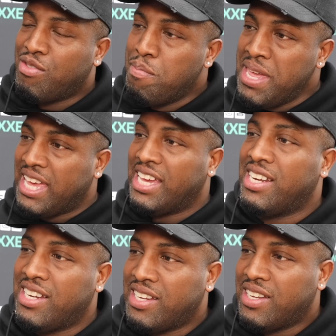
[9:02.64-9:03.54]

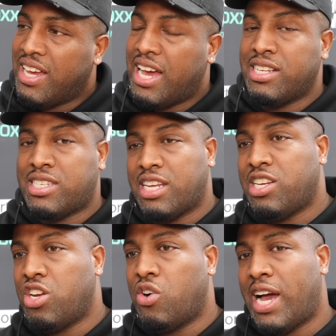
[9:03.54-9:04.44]
meeting and said,
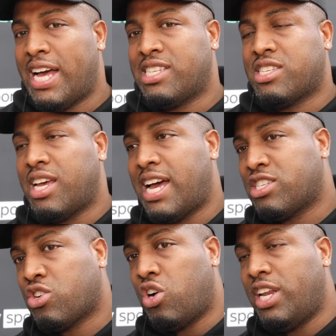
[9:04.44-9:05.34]
you know, as
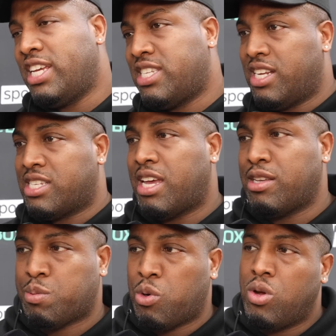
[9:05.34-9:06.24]
as colleagues in the same
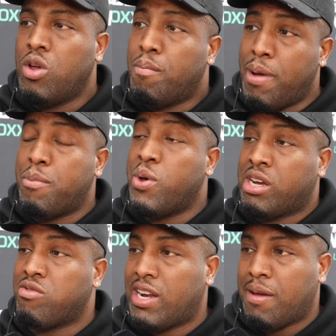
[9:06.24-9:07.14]
school, maybe we
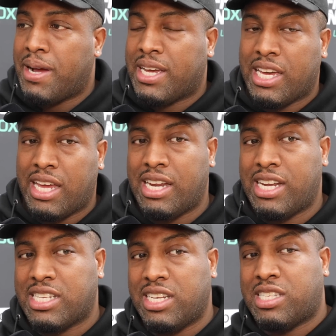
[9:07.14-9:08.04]
could run it back again. There
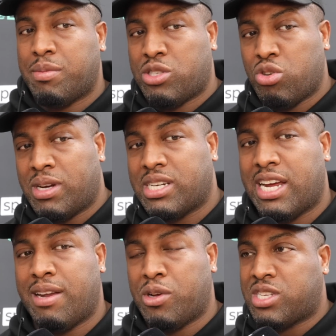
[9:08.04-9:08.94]
doesn't need to be too much
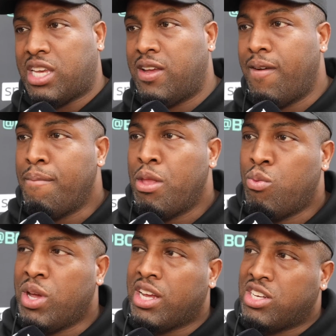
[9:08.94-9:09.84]
animosity.
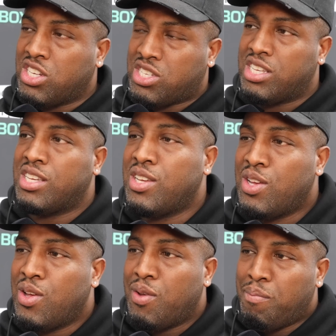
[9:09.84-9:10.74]
We can just
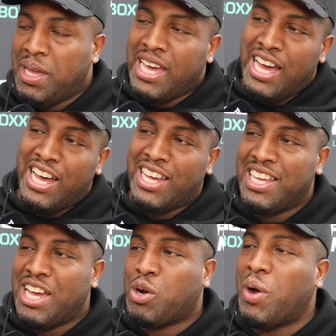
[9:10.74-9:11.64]
be uh,
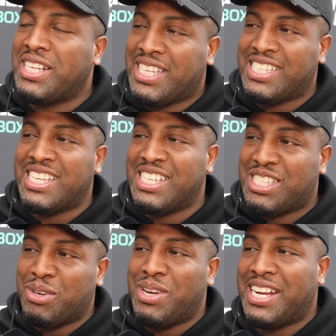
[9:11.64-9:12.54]
acquaintances
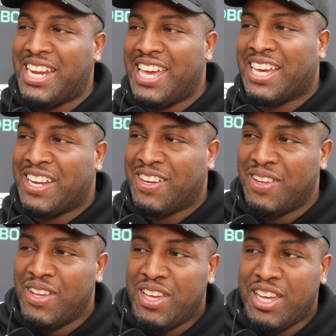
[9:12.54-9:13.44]
until that day again.
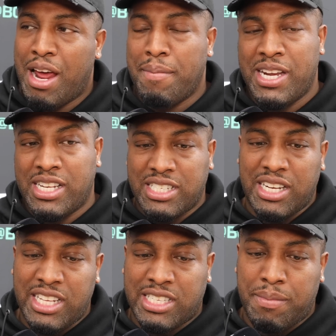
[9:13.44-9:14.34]
You know what I mean? There doesn't
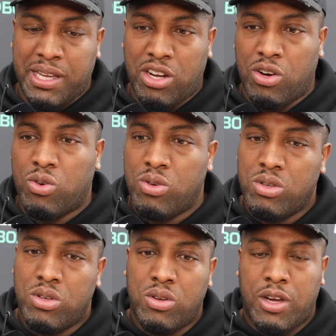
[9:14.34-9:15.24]
need to be no
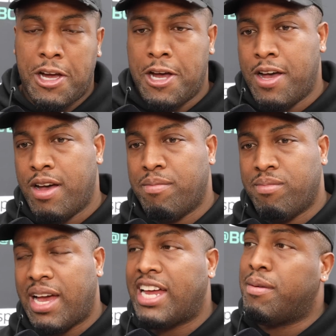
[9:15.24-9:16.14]

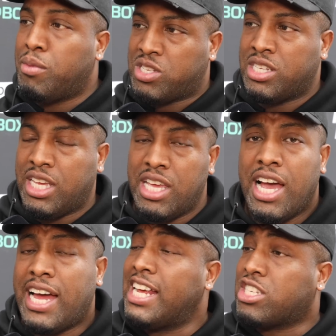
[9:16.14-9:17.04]
um, animosity,
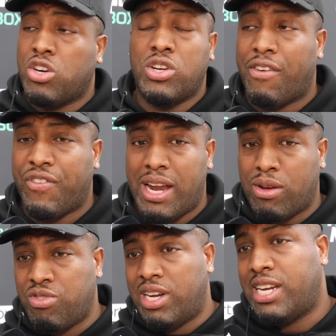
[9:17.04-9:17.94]
and that's good. I think that
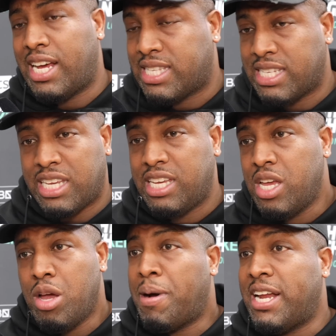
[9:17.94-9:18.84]
was really nice to see.
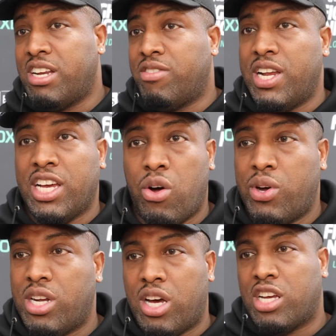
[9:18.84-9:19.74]
But I didn't really go
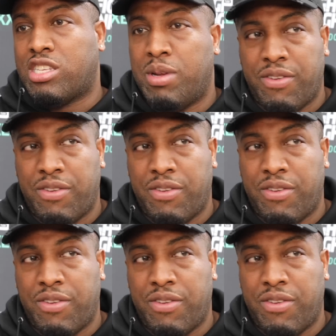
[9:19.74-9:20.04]
in and ask him